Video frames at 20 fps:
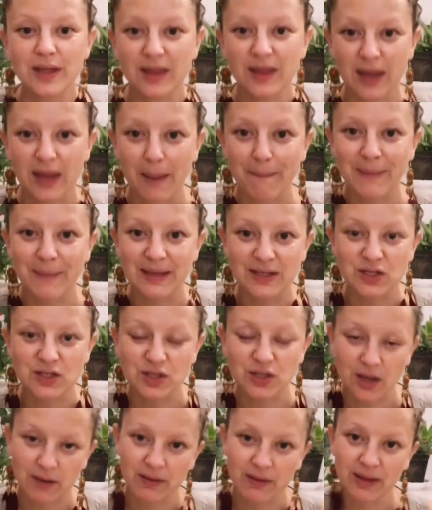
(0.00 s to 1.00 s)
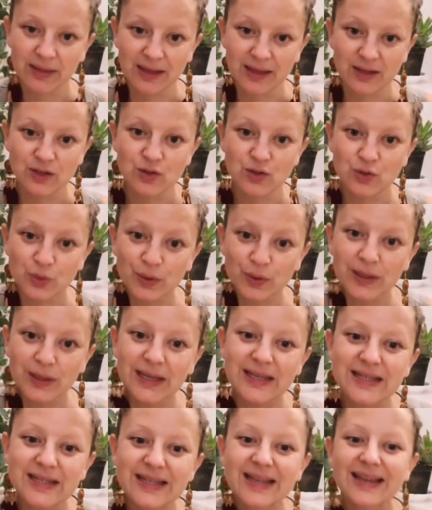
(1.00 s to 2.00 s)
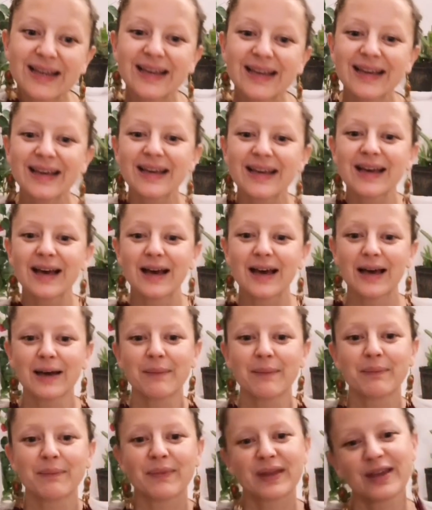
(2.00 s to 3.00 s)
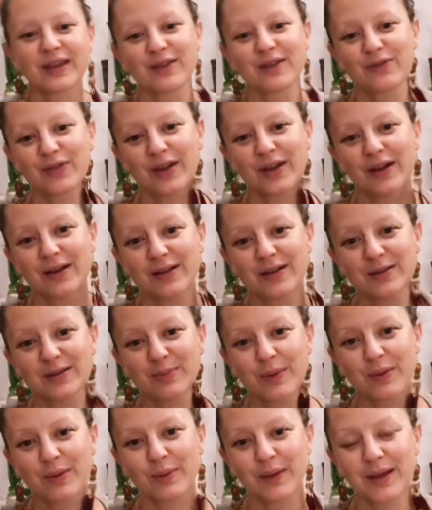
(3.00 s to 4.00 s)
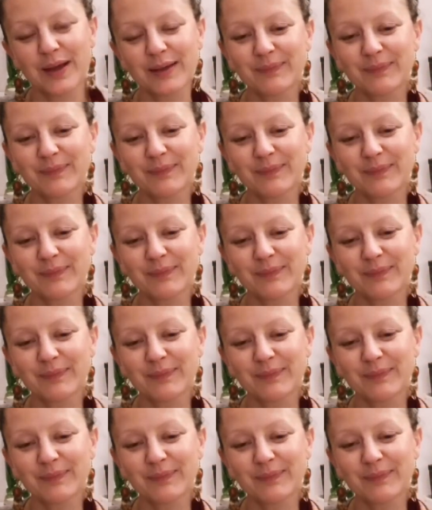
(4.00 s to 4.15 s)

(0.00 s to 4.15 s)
that means sharing their toys. Thank you for the hearts, by the way.